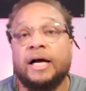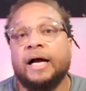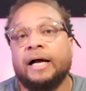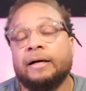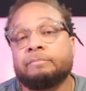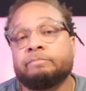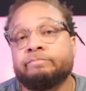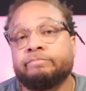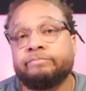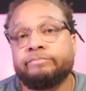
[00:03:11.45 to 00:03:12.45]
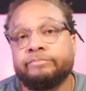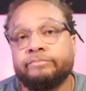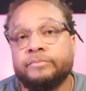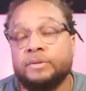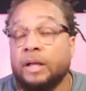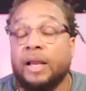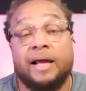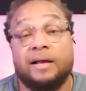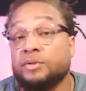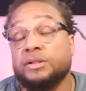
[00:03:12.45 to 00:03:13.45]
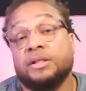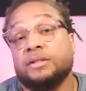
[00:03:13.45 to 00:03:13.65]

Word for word: Um, it, like it,